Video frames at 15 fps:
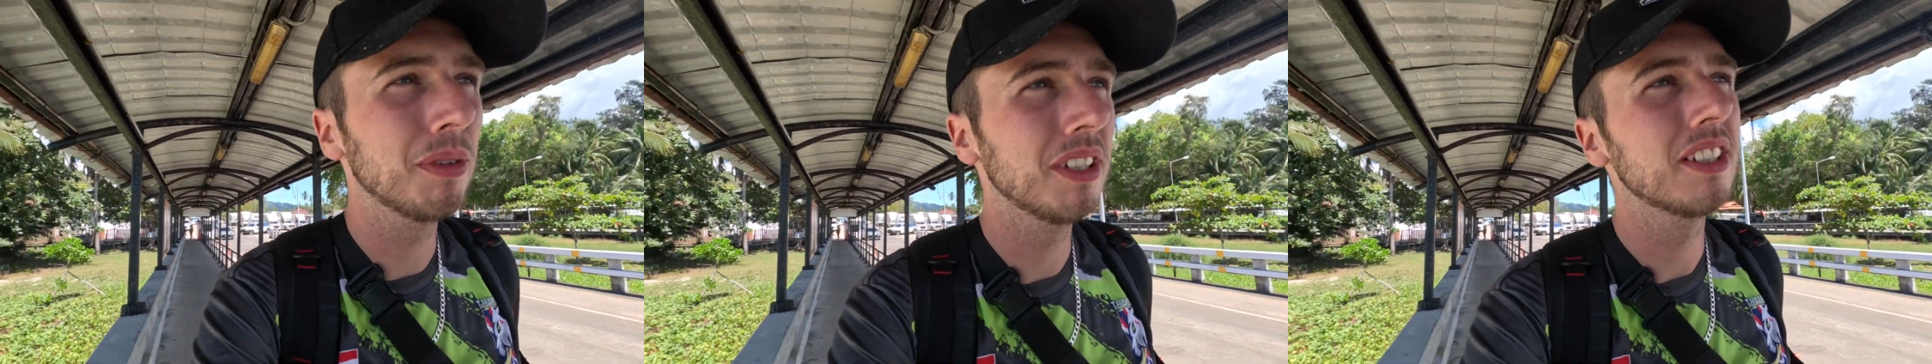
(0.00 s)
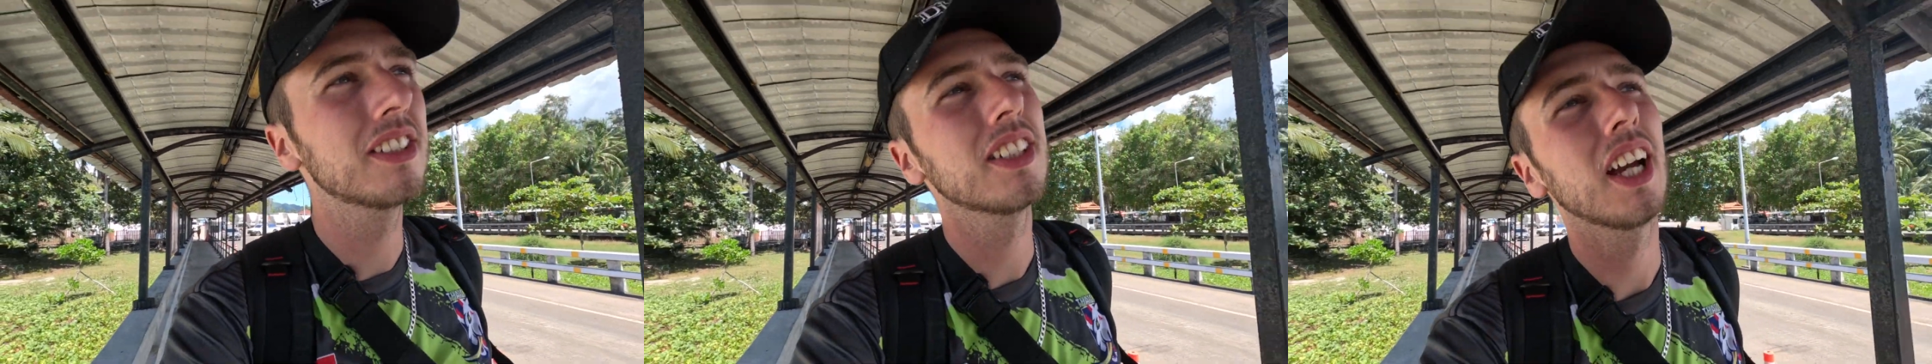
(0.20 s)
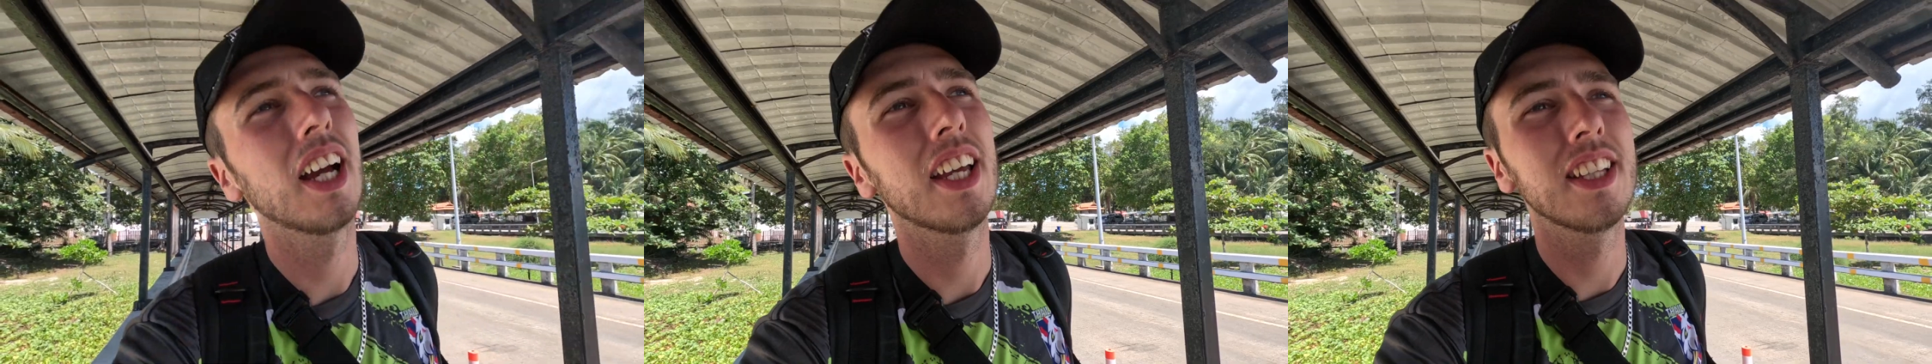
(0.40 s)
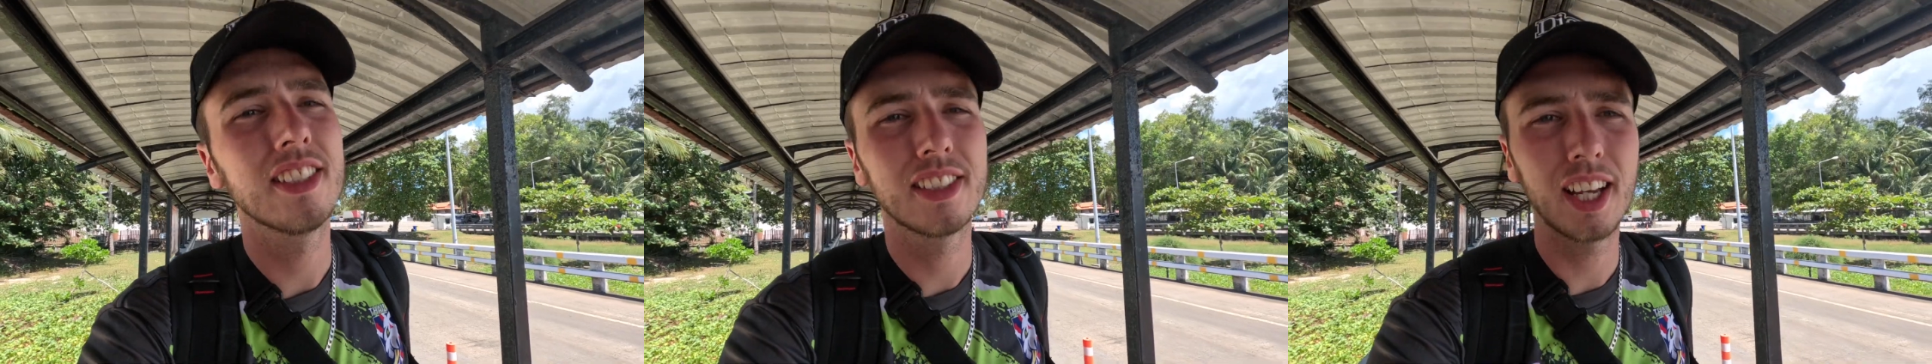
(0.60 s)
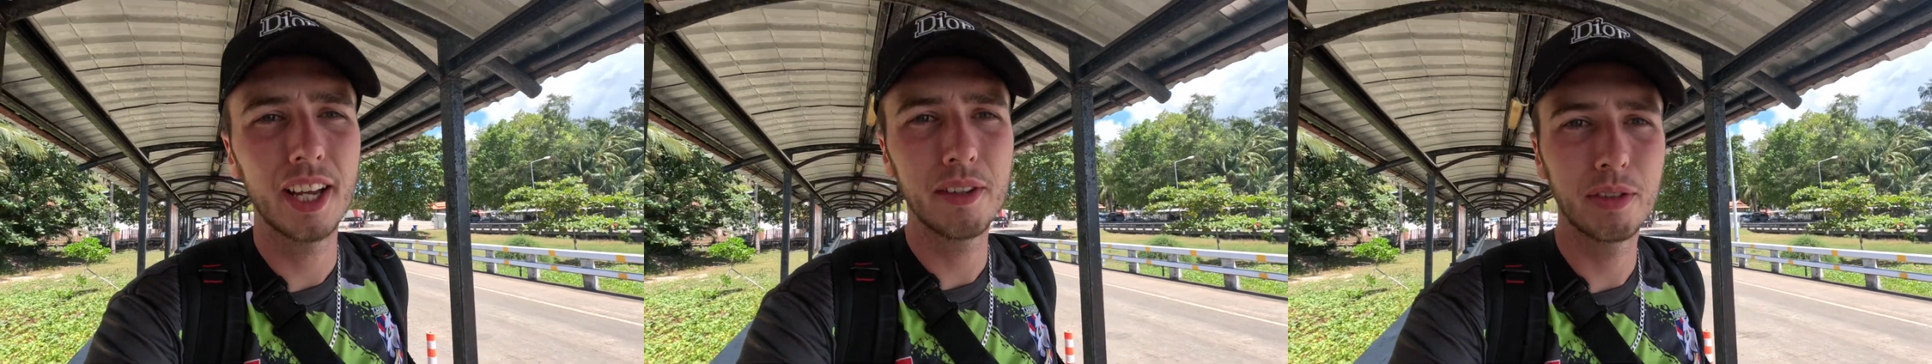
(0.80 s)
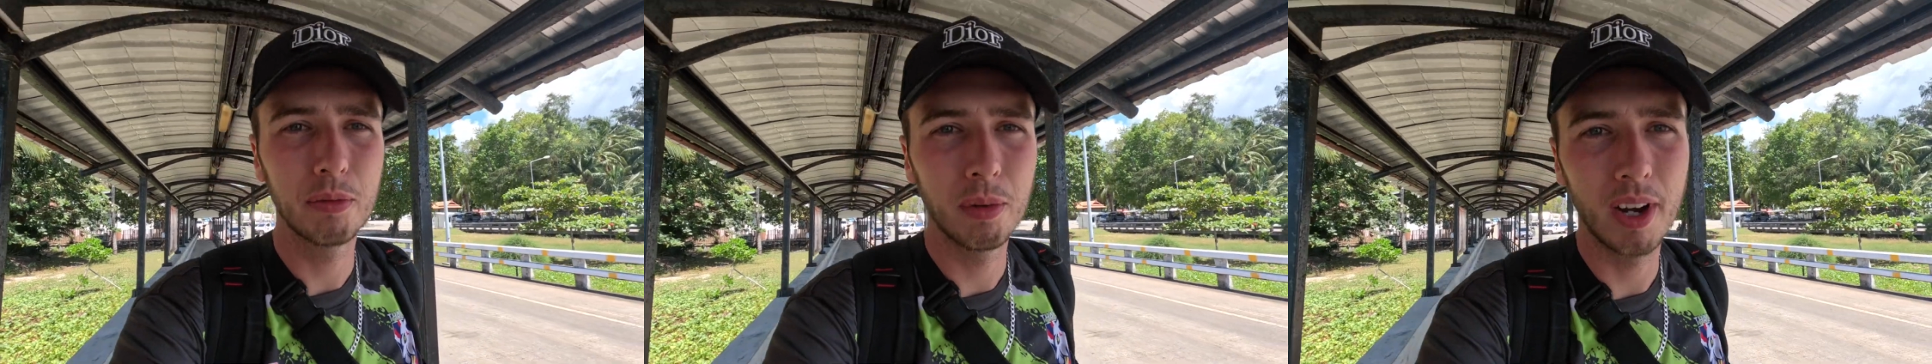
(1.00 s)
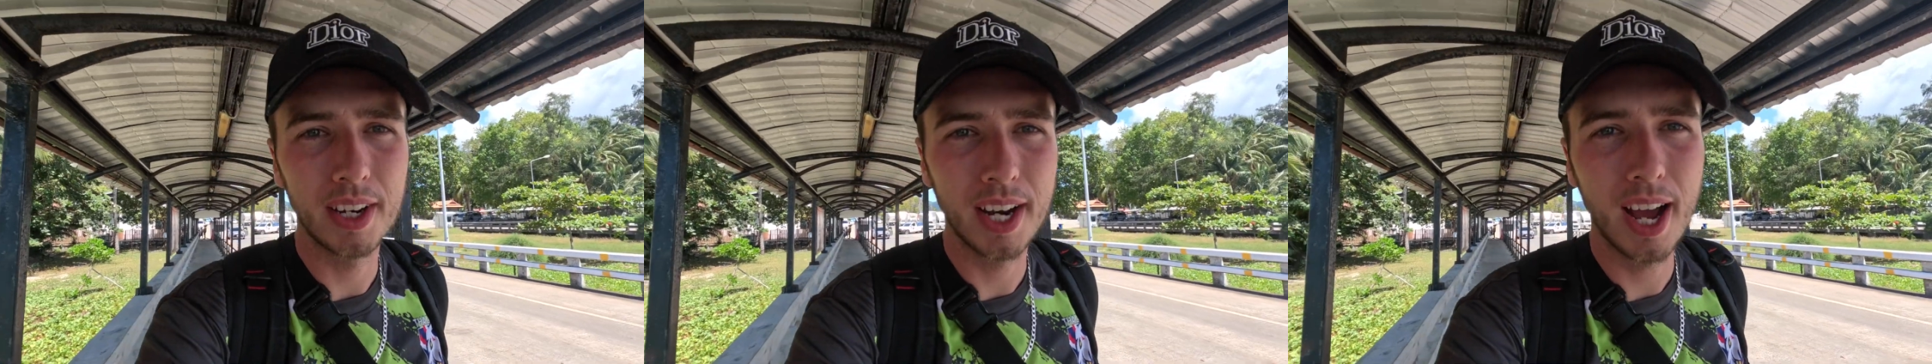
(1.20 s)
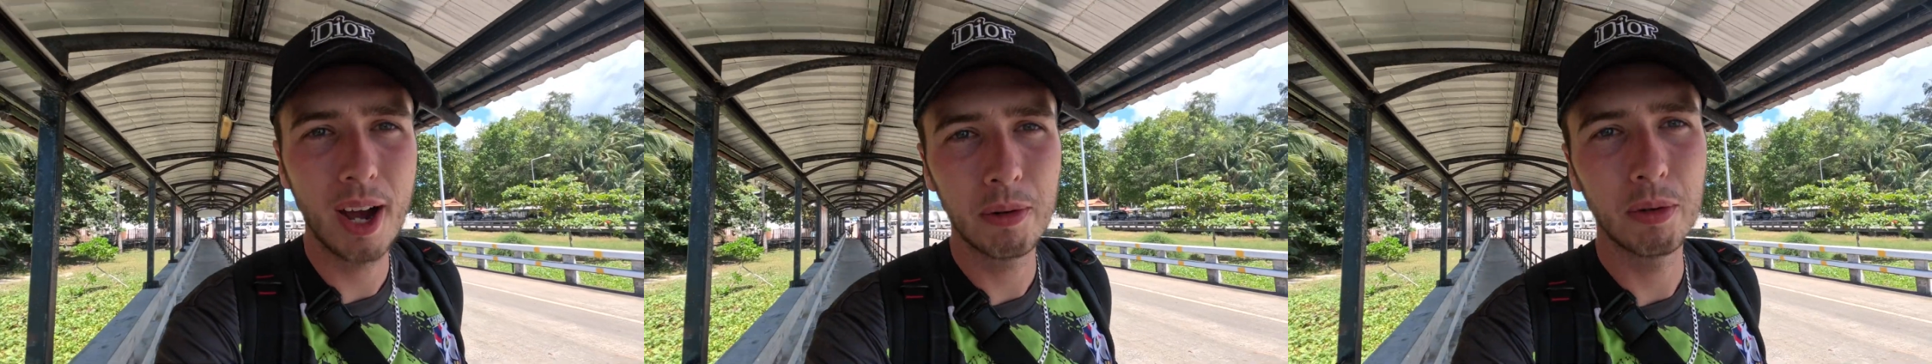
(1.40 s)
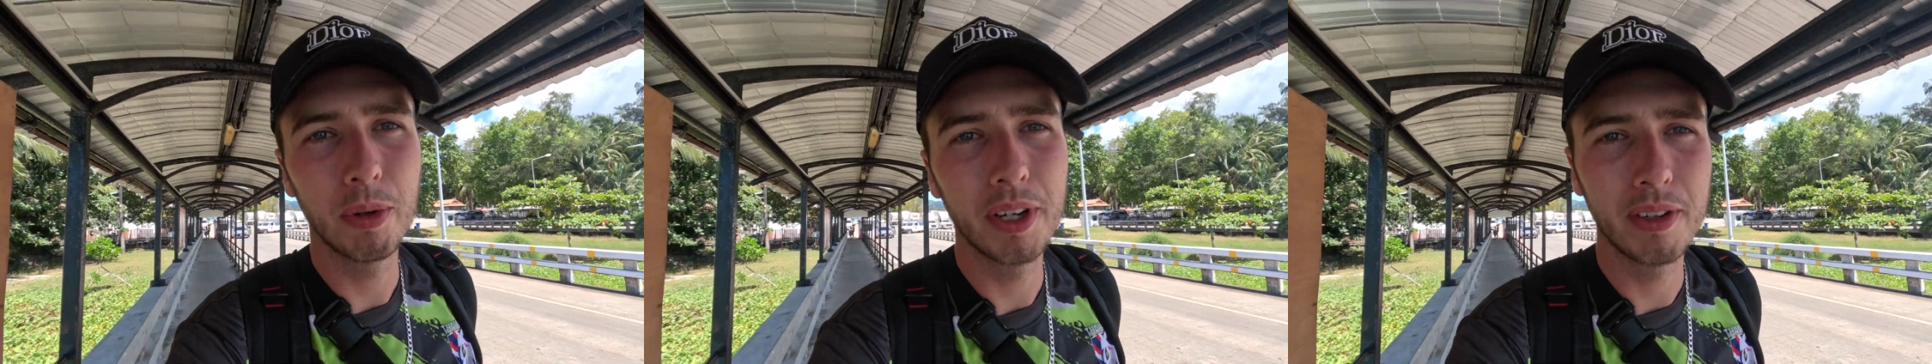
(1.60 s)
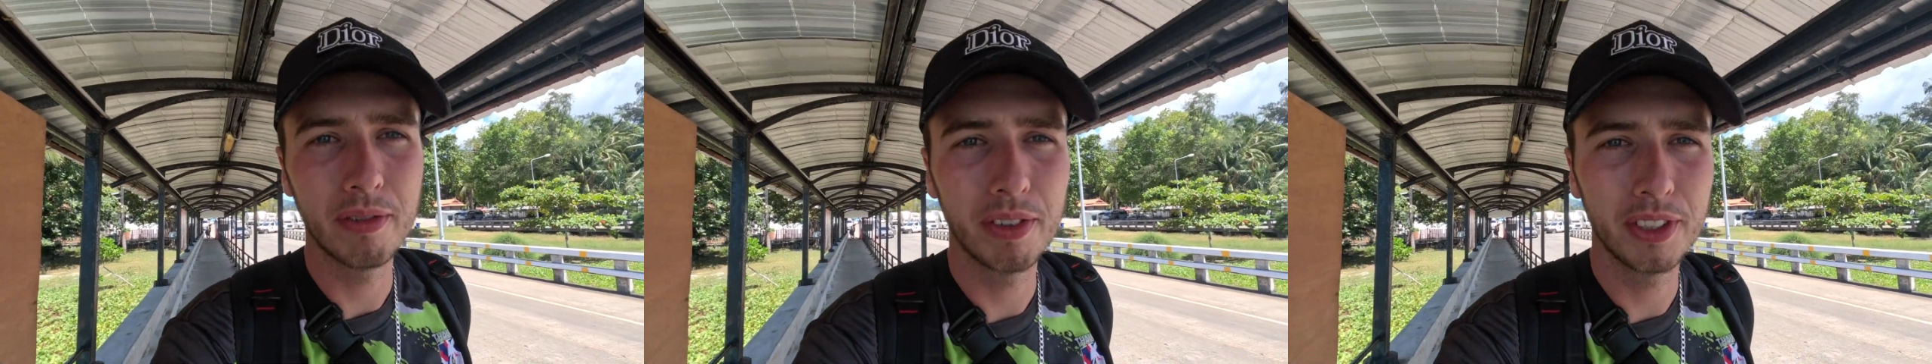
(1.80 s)
been sat inside for about an hour
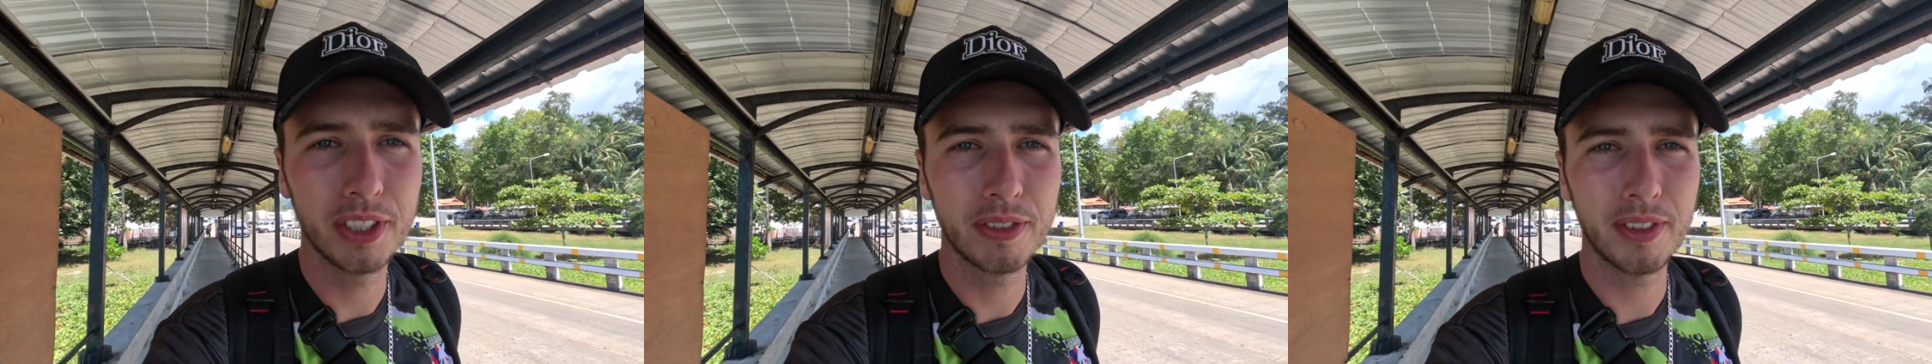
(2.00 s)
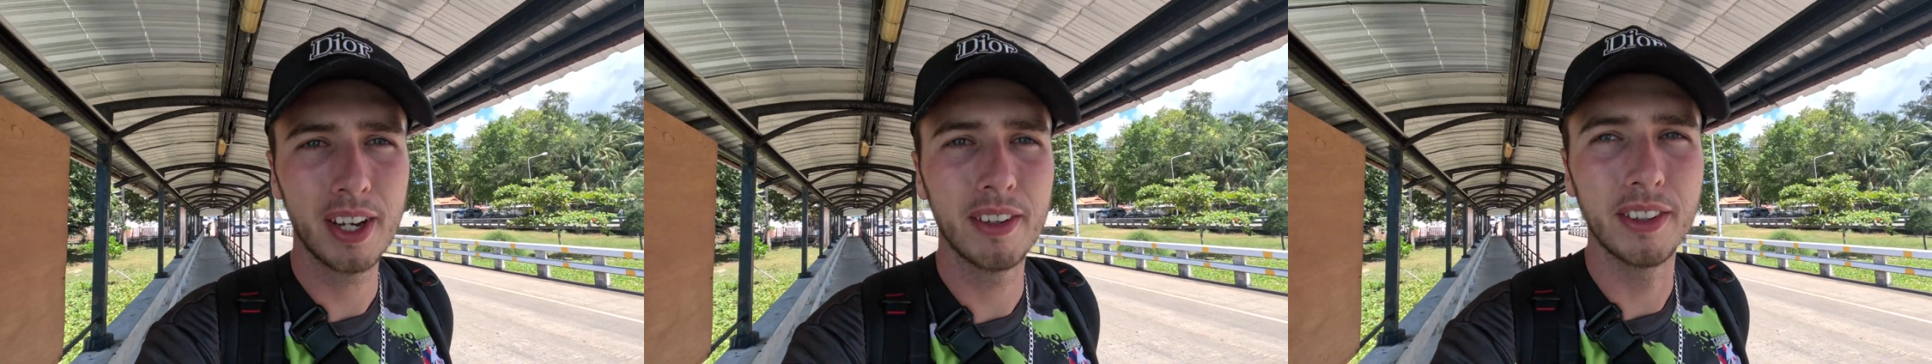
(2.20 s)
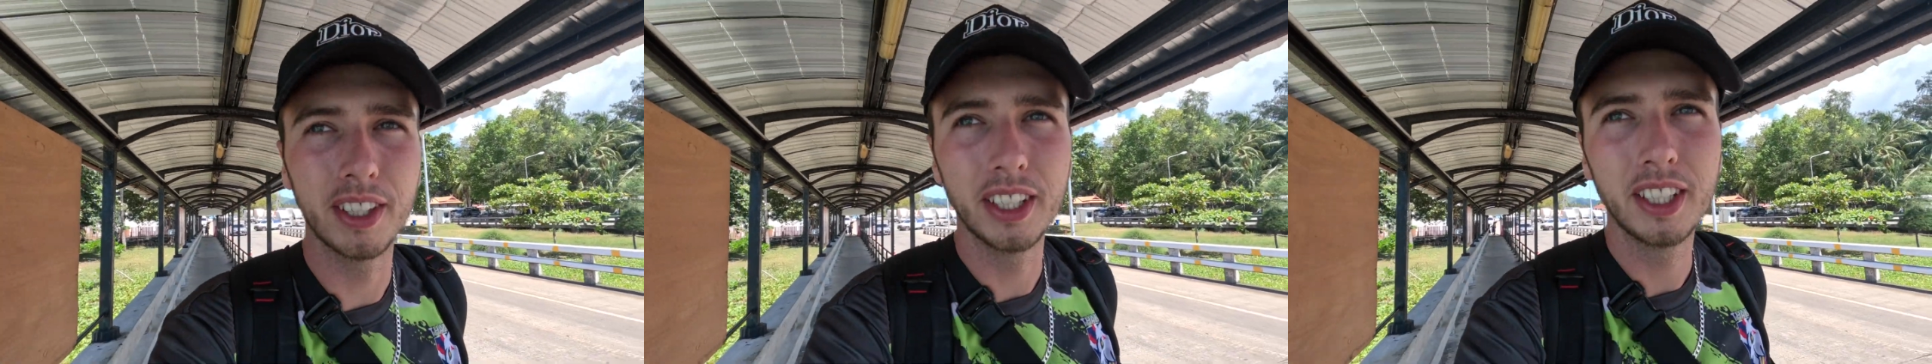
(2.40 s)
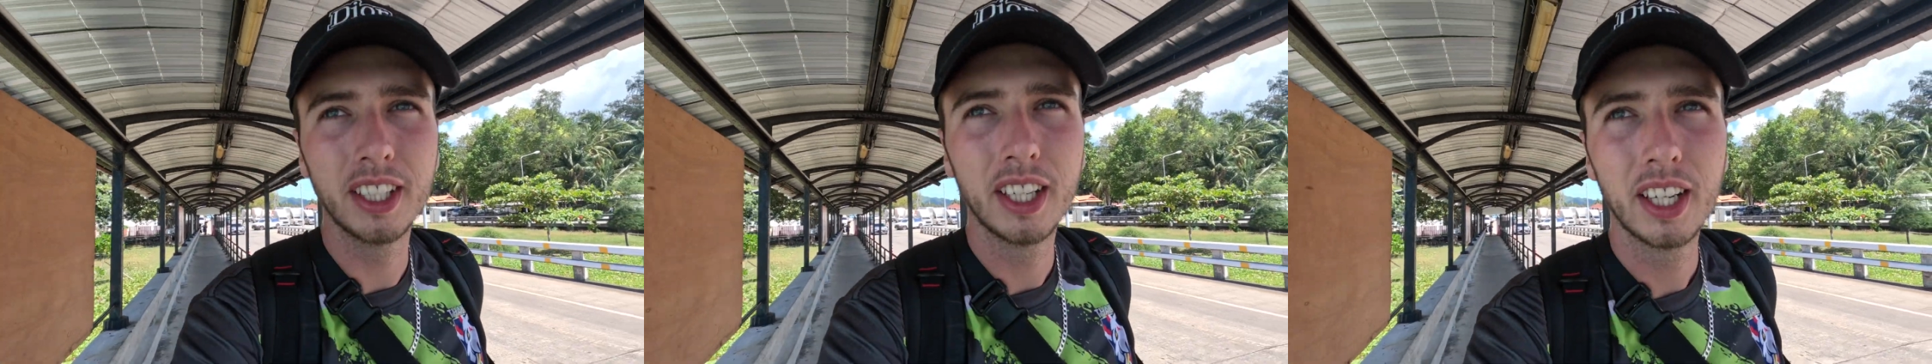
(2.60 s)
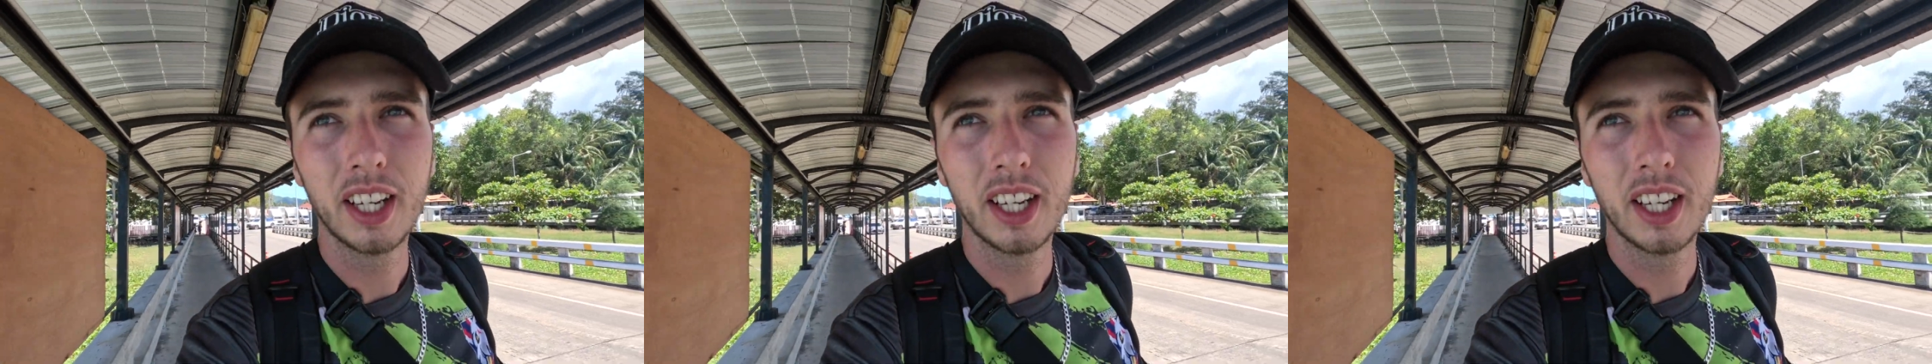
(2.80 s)
waiting for this ferry,